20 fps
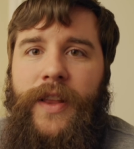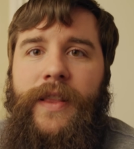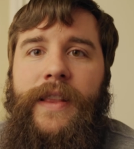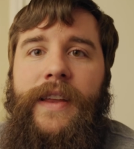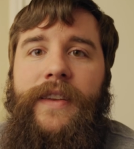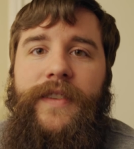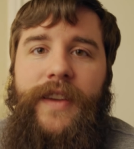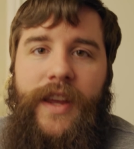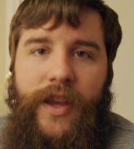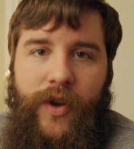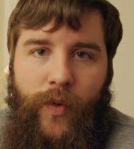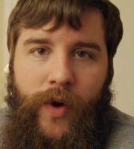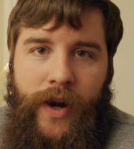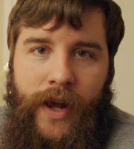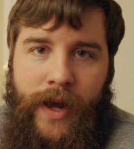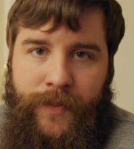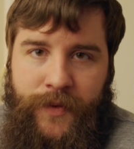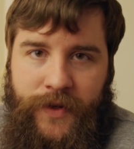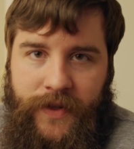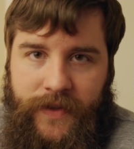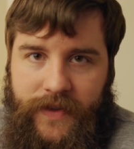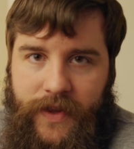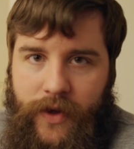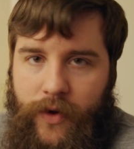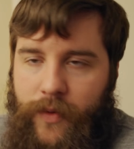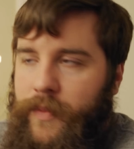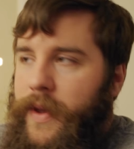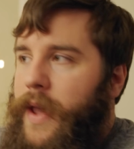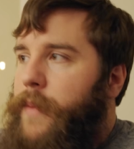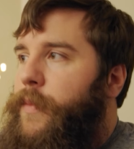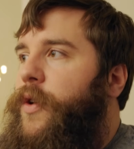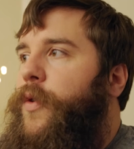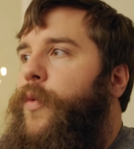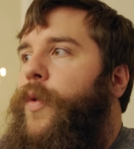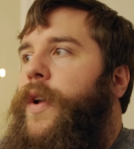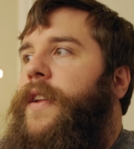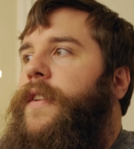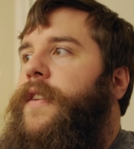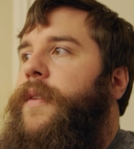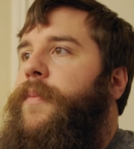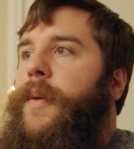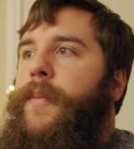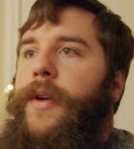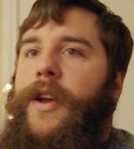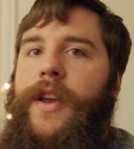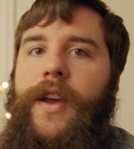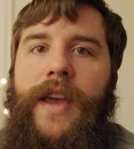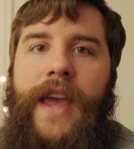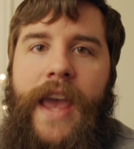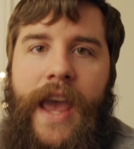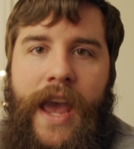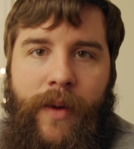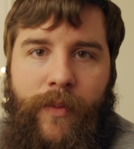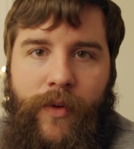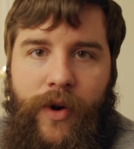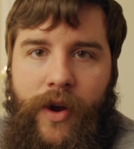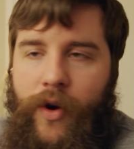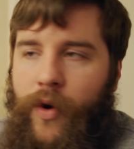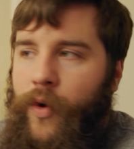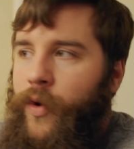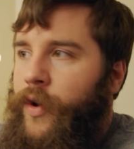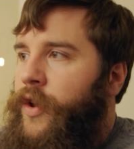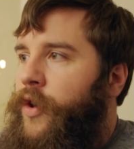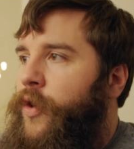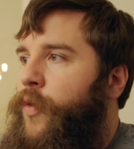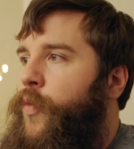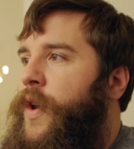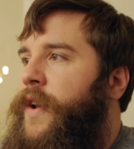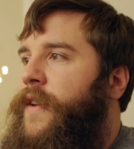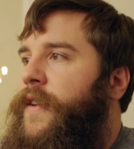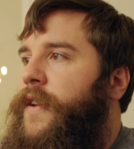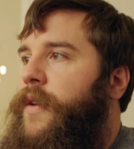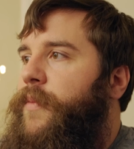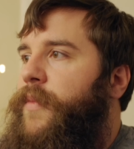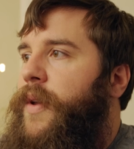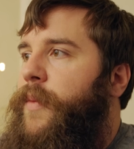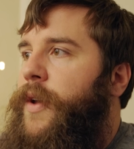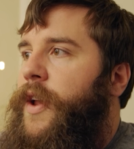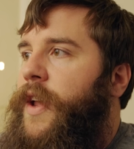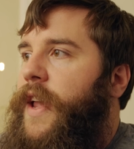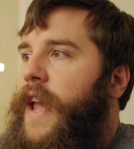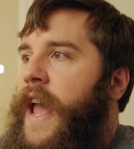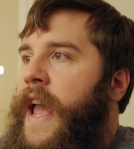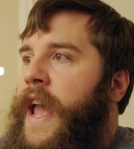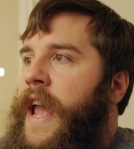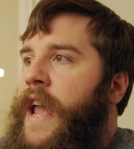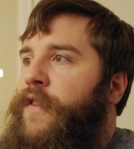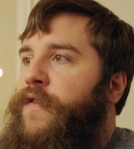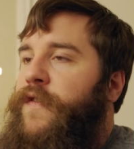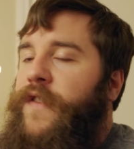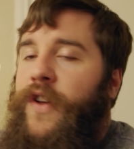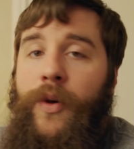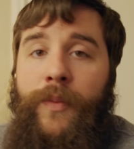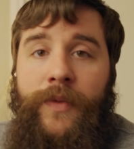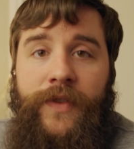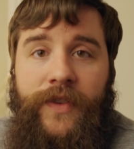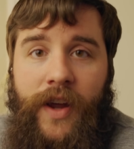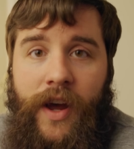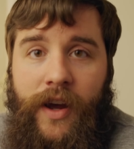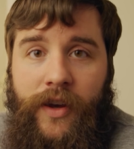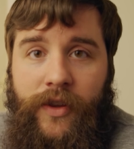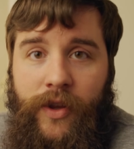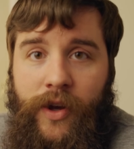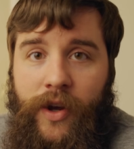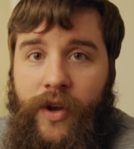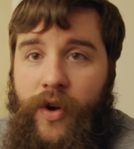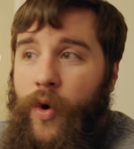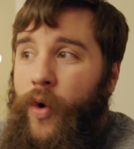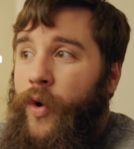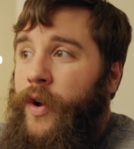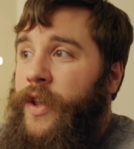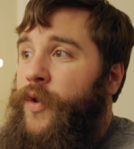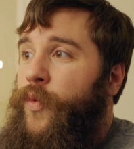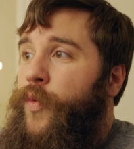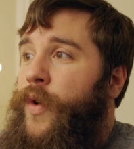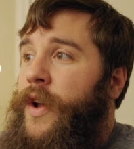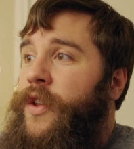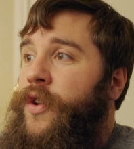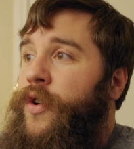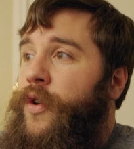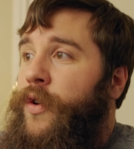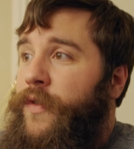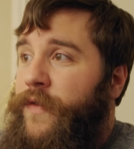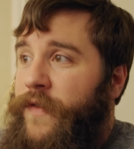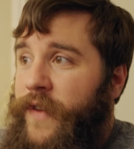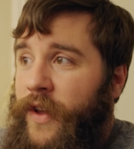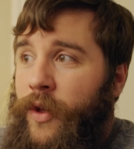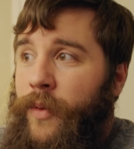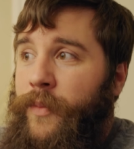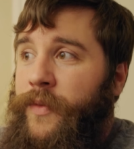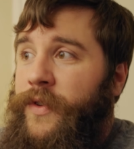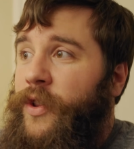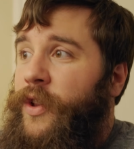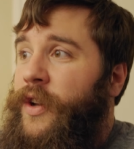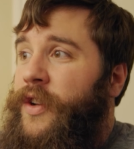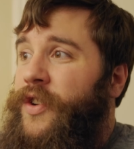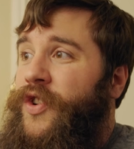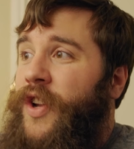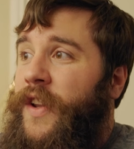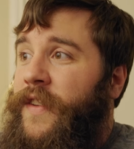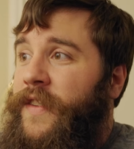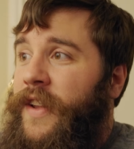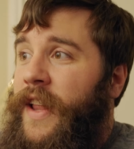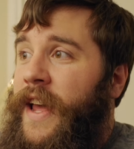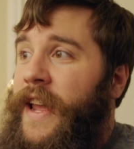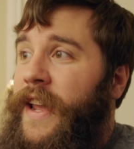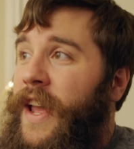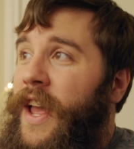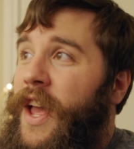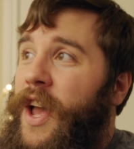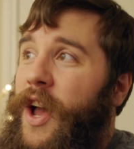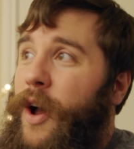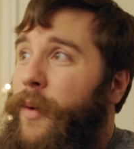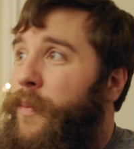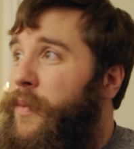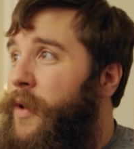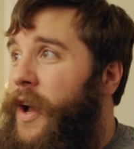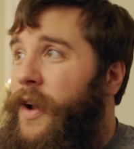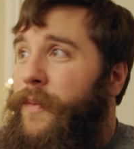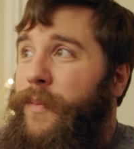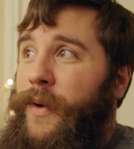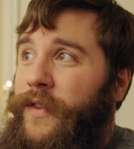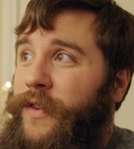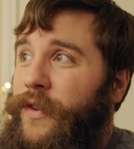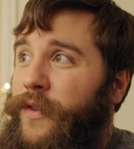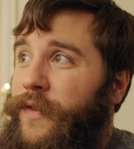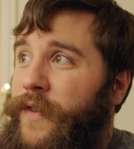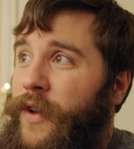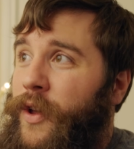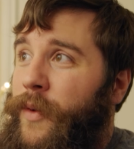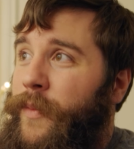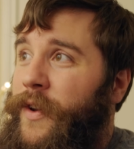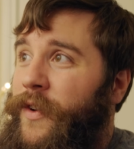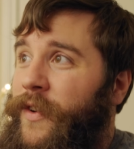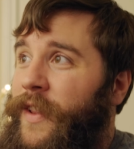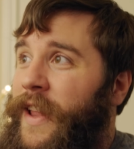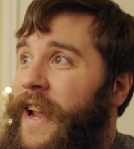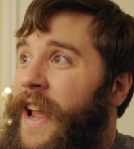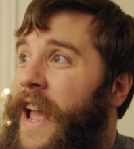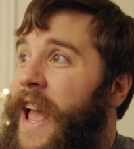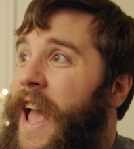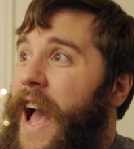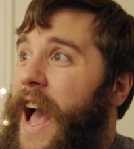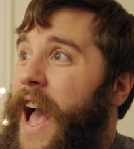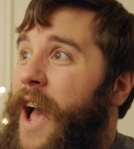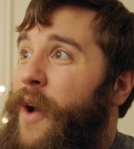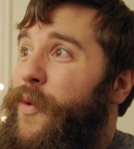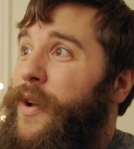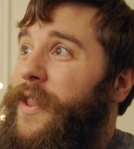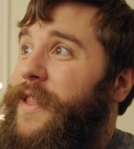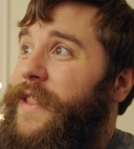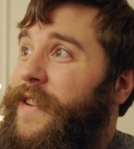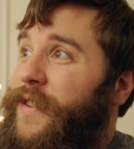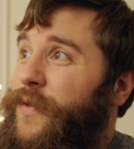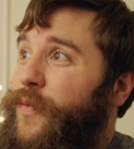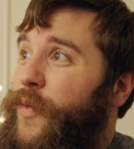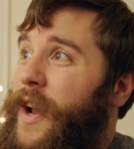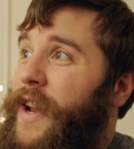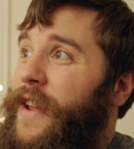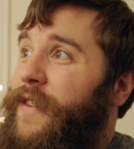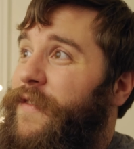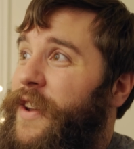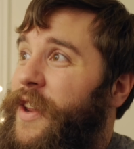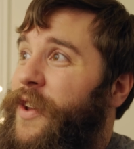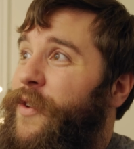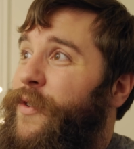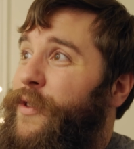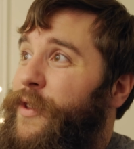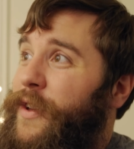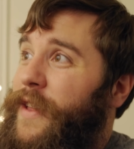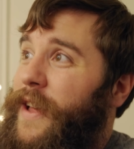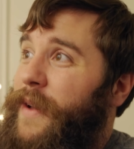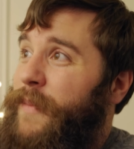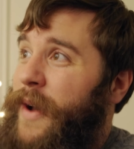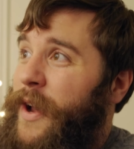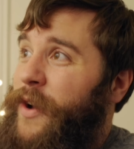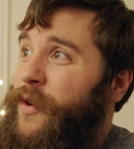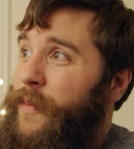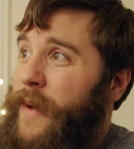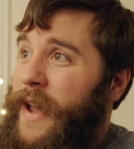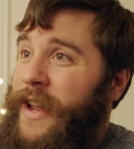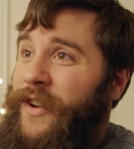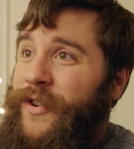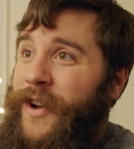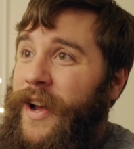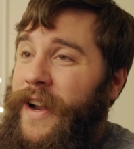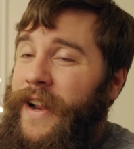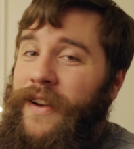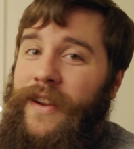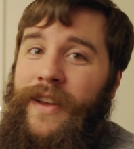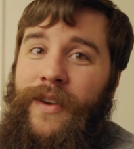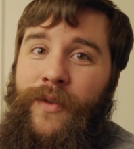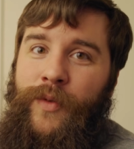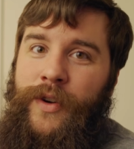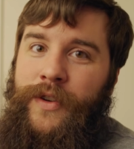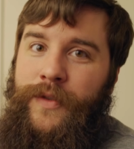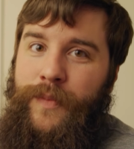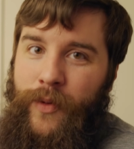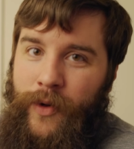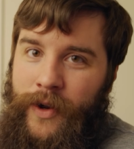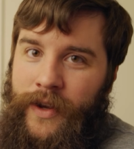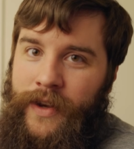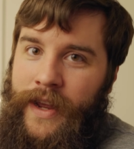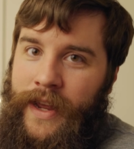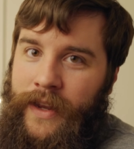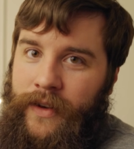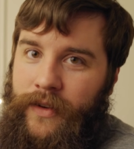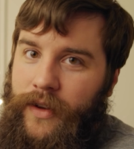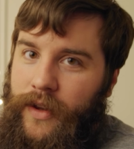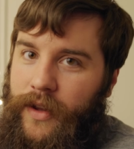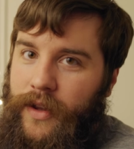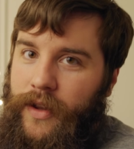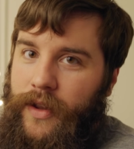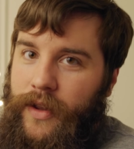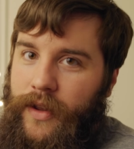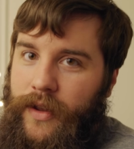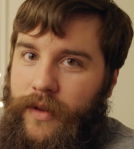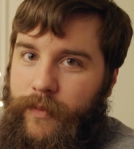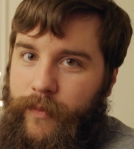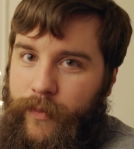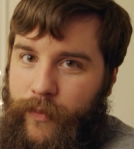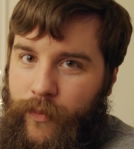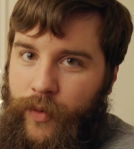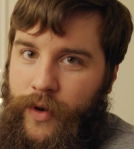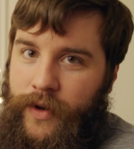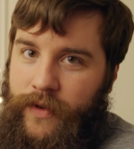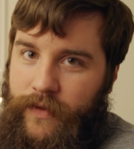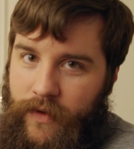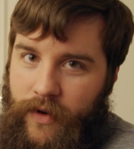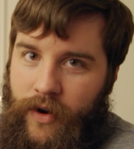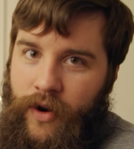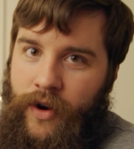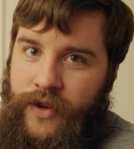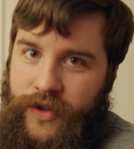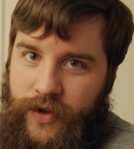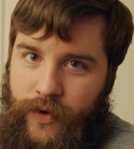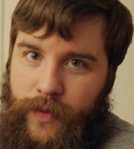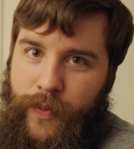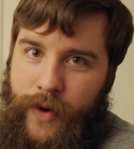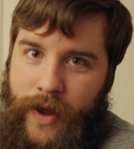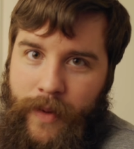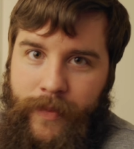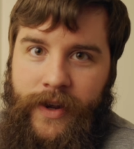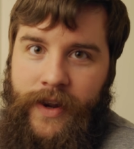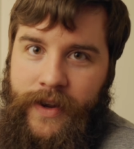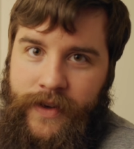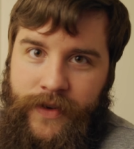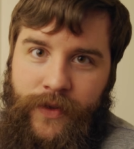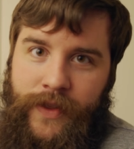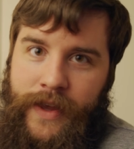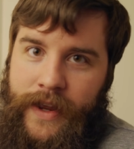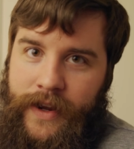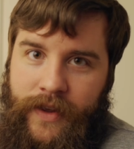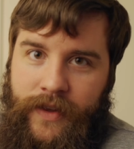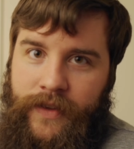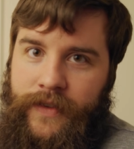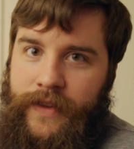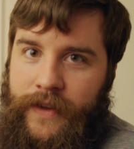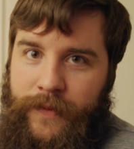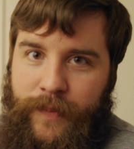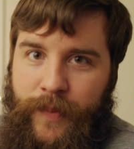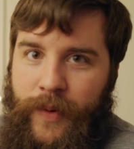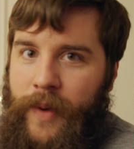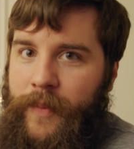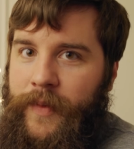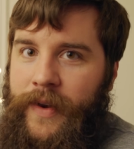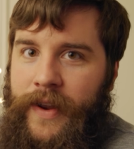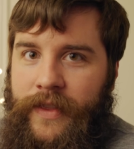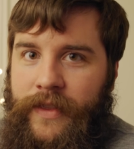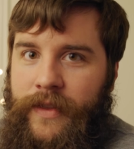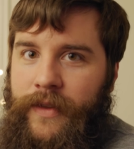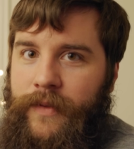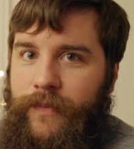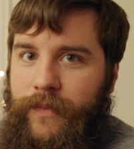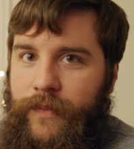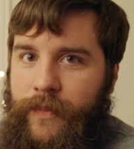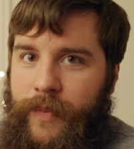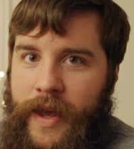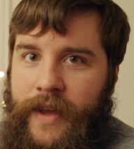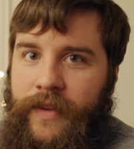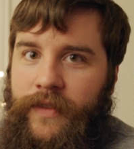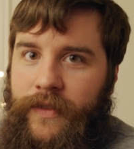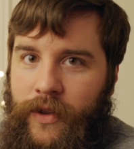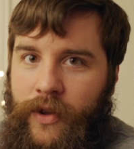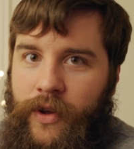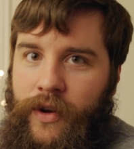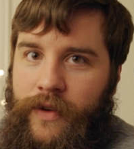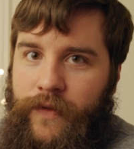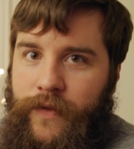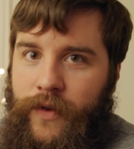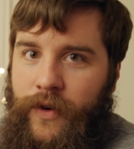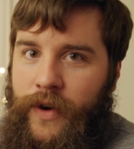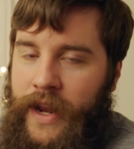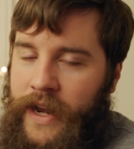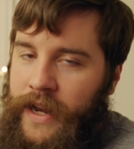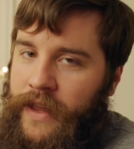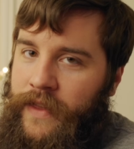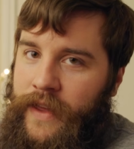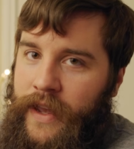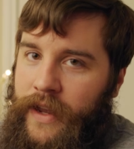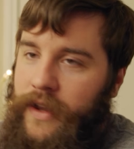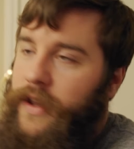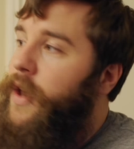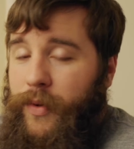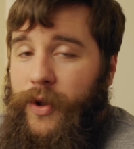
Let's say you want options though. Maybe you're wanting to mimic a camera, or you're wanting to mimic a film stock look, or you want your film to look just like a blockbuster film, and you're like, I want this wedding video to look like Michael Bay shot it. At which point, I would urge you to probably not do that because that's probably not the best look for anything.